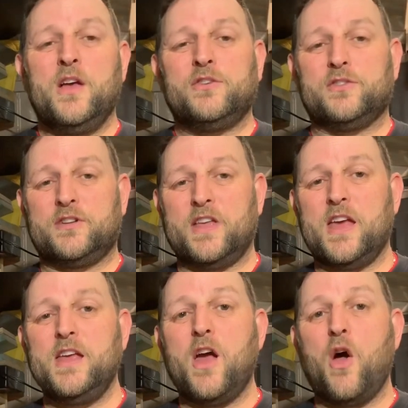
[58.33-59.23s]
So
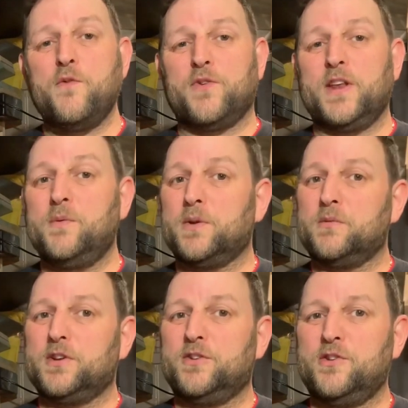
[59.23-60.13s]
today, hopefully, what I'm
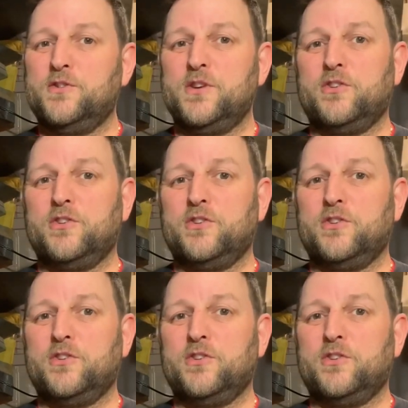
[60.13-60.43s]
going to do